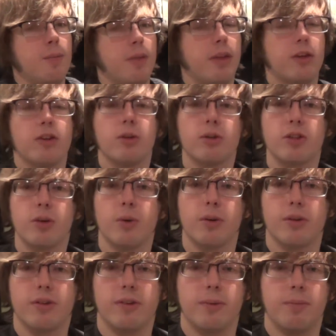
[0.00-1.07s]
And there's no
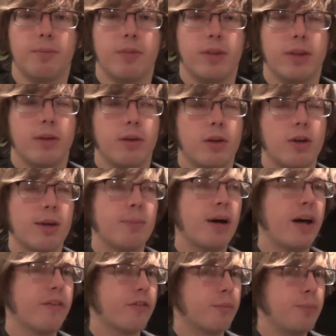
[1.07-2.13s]
stores. You can
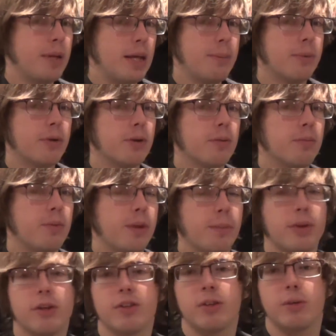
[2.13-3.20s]
buy from people,
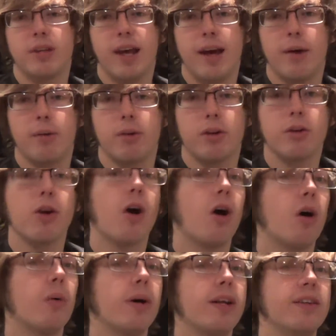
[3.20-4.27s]
but there's no town. You're
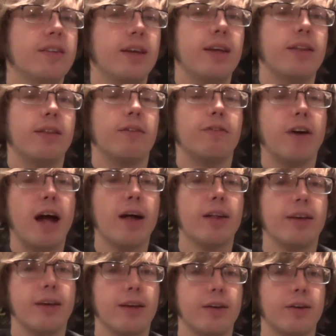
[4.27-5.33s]
always in the
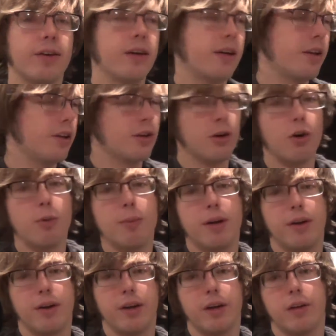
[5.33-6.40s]
valley area, in your home
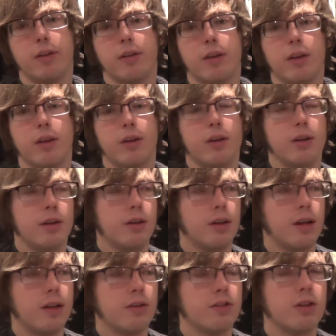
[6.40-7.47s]
area,
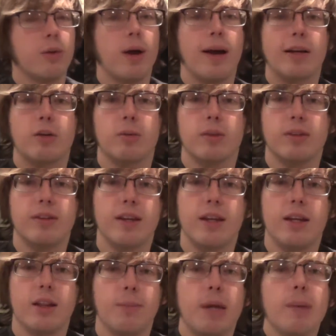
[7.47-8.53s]
and there's no actual
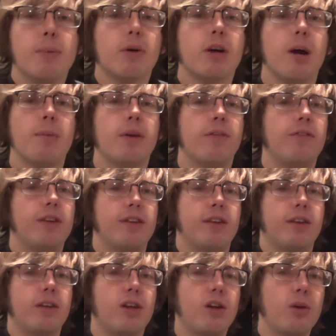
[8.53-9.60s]
city. The people come to
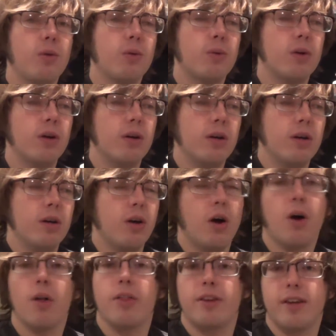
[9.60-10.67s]
visit you
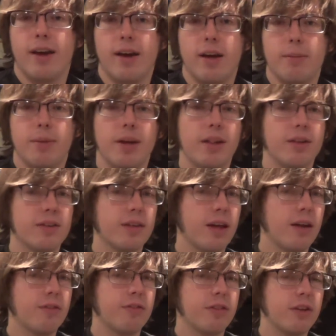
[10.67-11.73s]
all the time, and there's a
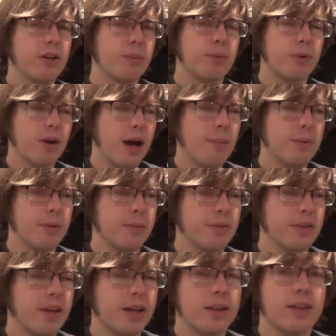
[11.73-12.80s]
lot of little
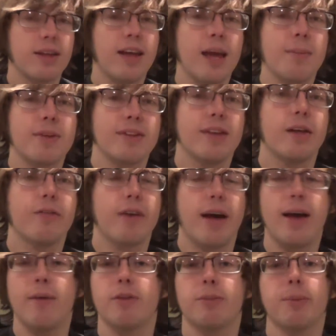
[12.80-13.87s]
problems. Like, the game itself,
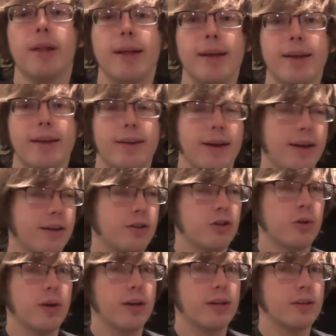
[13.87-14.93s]
I was playing it and I
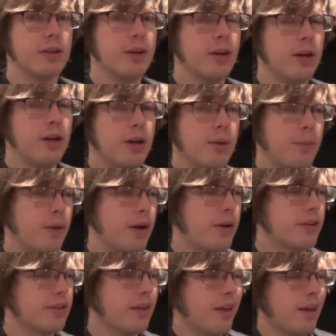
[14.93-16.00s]
enjoyed it, but I
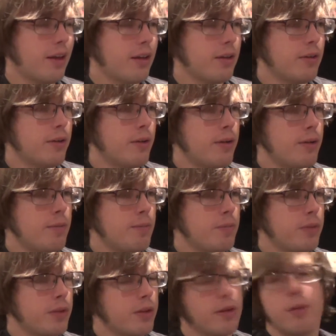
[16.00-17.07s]
was like,
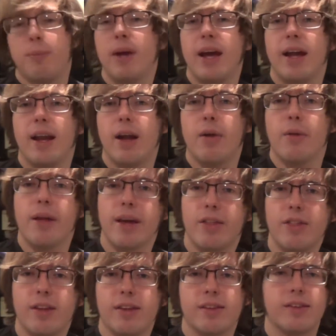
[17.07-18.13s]
man, I don't like
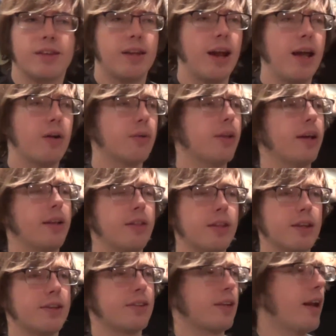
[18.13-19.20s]
this, and I don't like
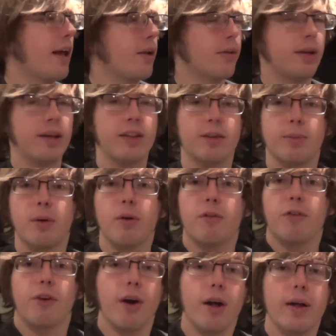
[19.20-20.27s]
this, and I don't like this, but
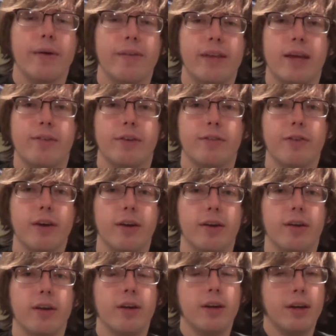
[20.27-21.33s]
overall I was having fun.
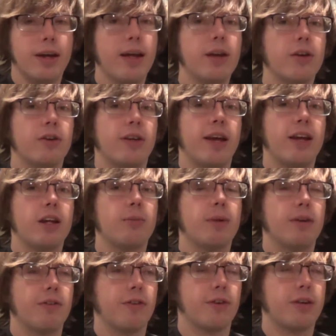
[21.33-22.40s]
It entertained
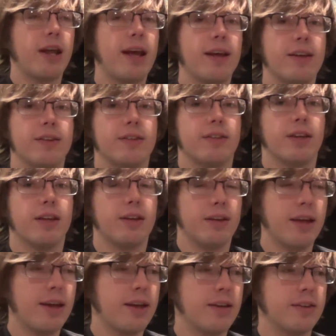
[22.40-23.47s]
me for days and
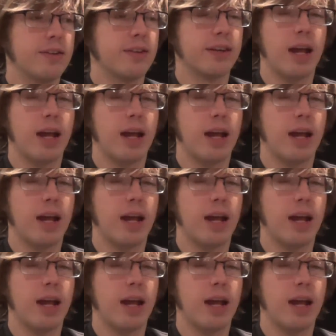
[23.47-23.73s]
days.